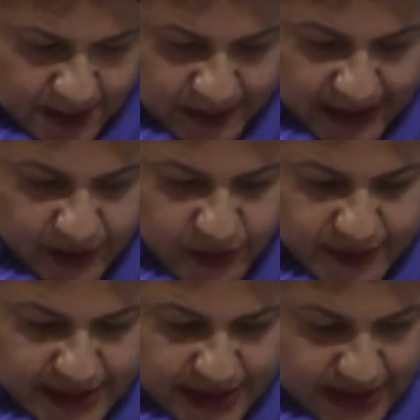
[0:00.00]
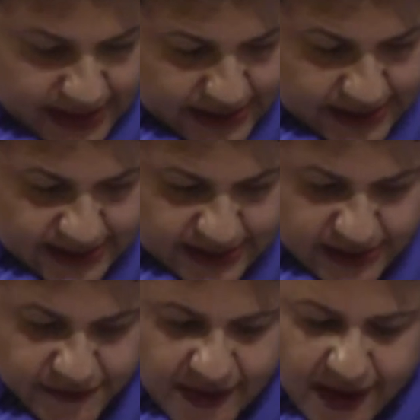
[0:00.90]
Black Women, nineteen
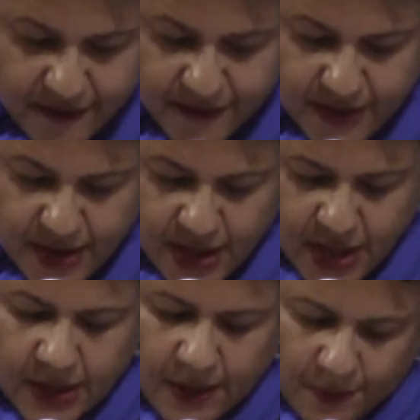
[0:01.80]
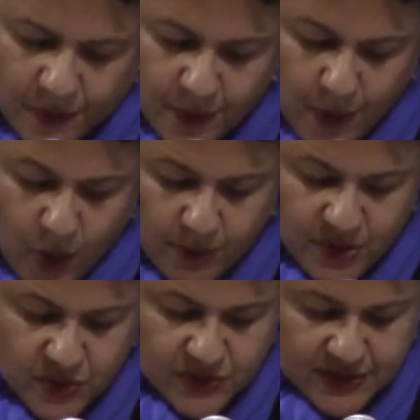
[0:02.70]
sixty-five. The poem
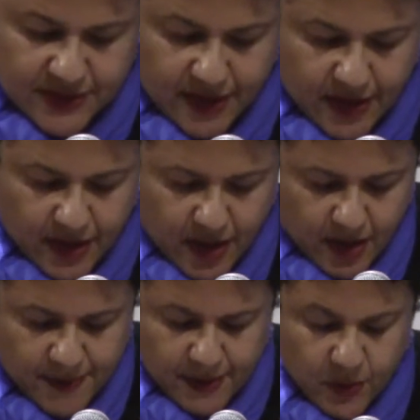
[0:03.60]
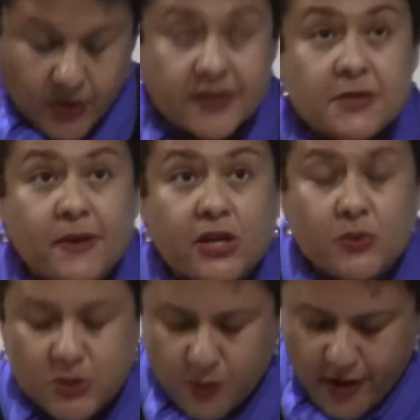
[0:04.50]
uses a, a bit more
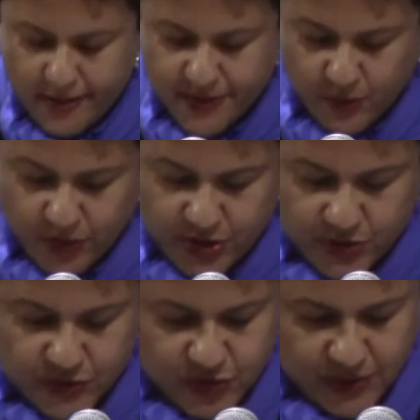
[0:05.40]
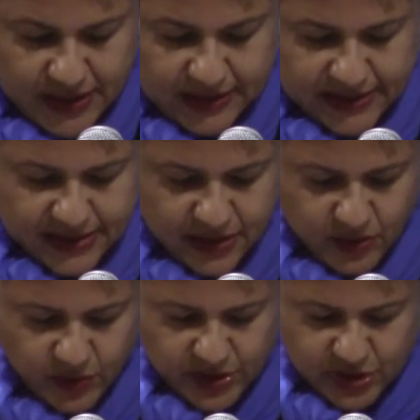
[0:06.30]
conspicuous rhyme than we're used to in
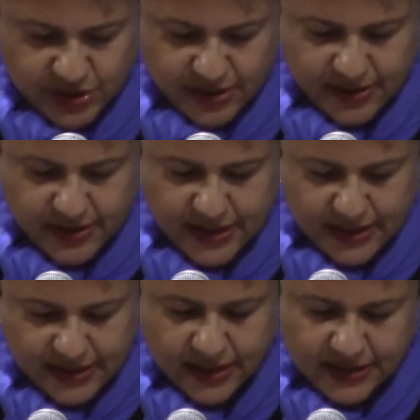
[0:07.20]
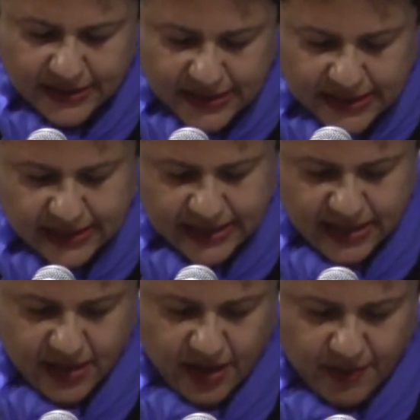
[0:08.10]
Clinton, which neat, neat,
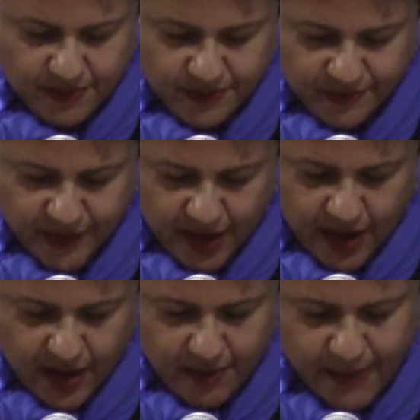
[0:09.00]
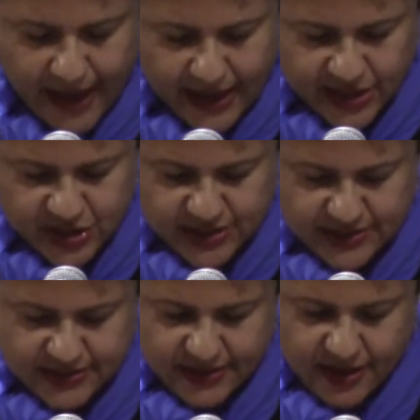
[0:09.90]
neatly um, uh,
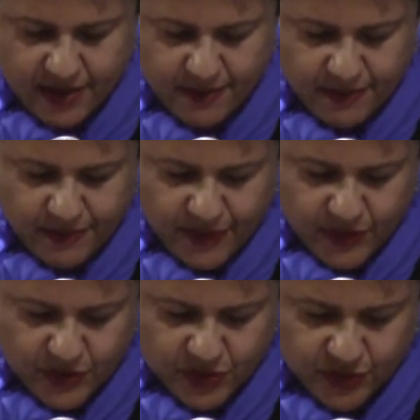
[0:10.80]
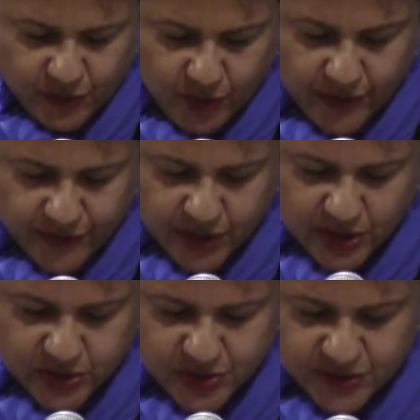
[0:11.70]
packages um, the, the sort of rough
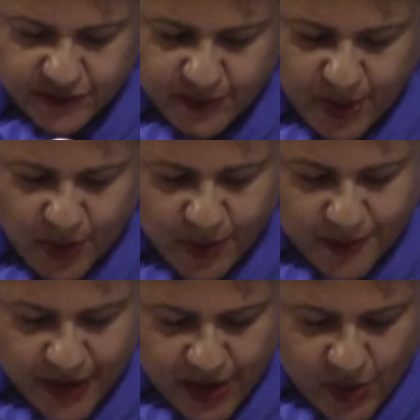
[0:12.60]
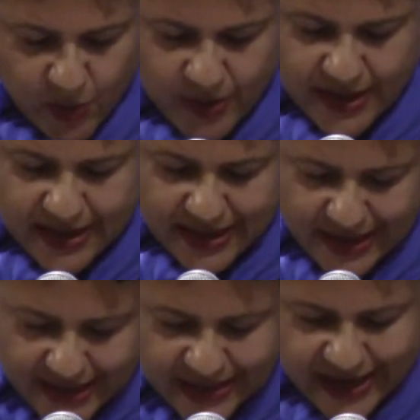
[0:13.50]
conclusion of the poem. We
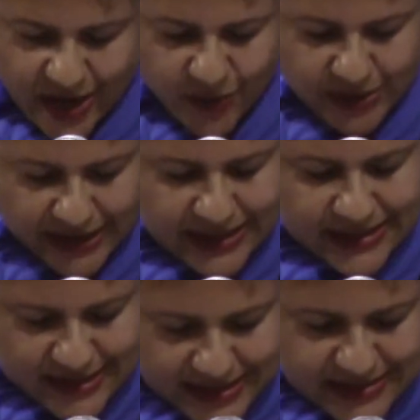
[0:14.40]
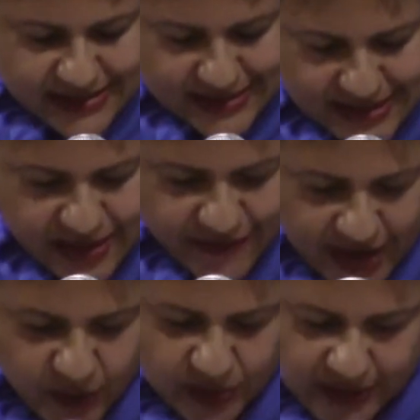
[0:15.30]
hid our ladiness to save
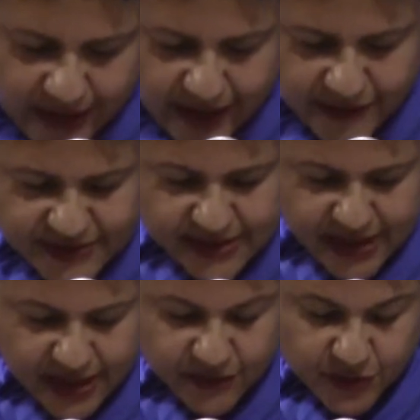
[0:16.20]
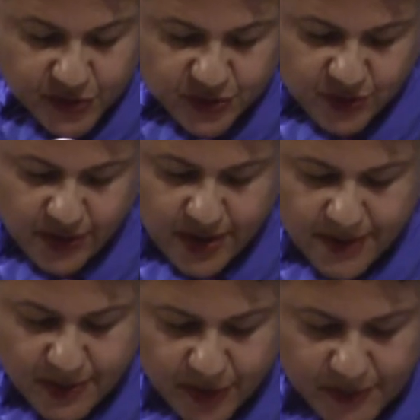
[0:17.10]
our lives, in a kind of nursery
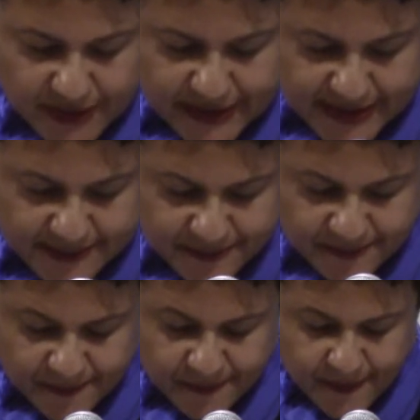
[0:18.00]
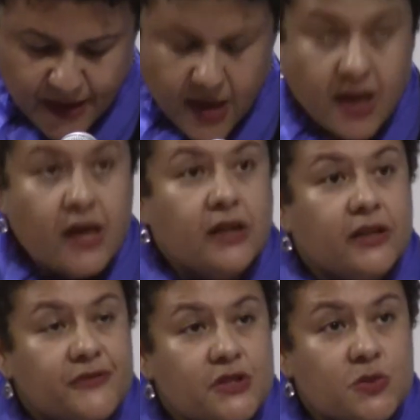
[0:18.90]
rhyme memorability.
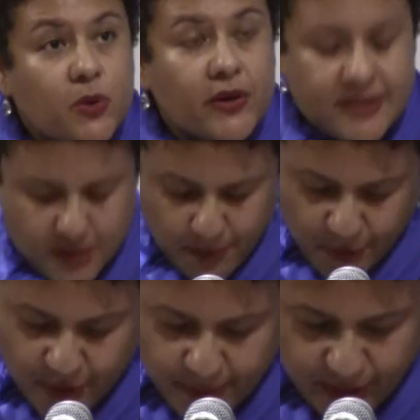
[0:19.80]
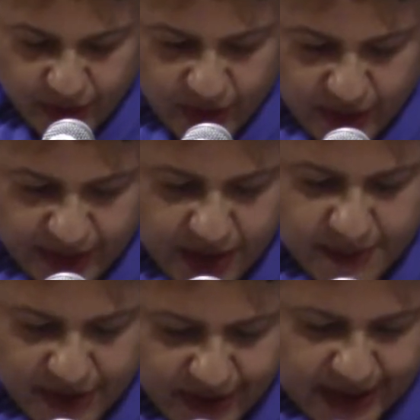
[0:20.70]
Clifton's work is a primer on
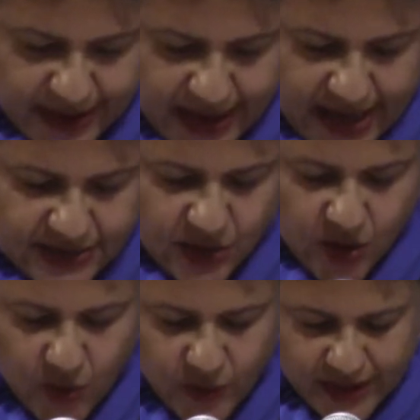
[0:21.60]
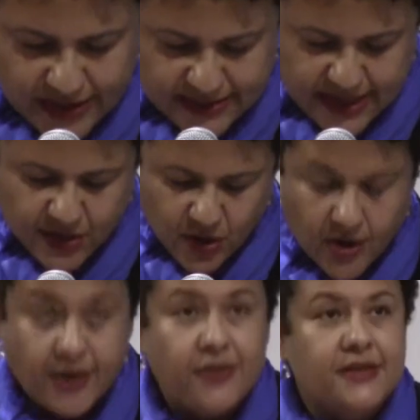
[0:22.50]
America, as always, and
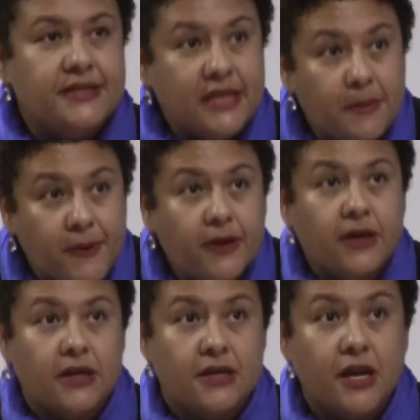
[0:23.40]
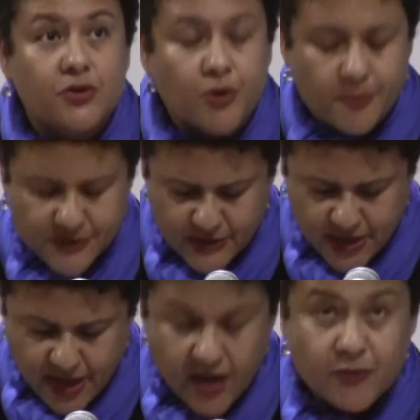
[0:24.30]
on the deep conundrums
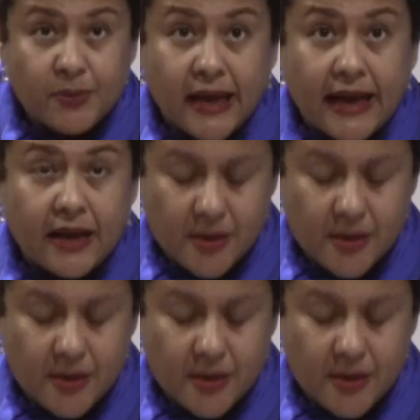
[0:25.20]
of Black